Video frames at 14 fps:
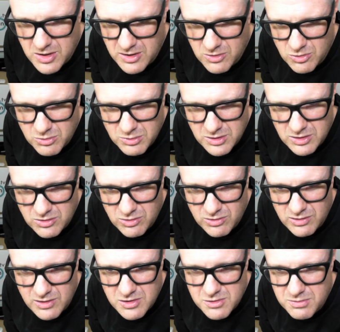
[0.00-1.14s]
I normally do
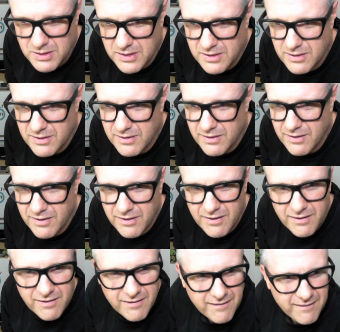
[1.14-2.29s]
this, but
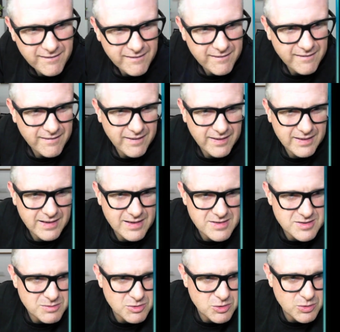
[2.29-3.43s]
I can't
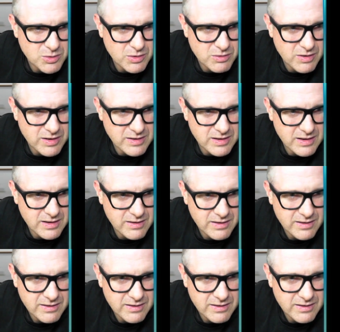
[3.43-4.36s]
seem to do it right now.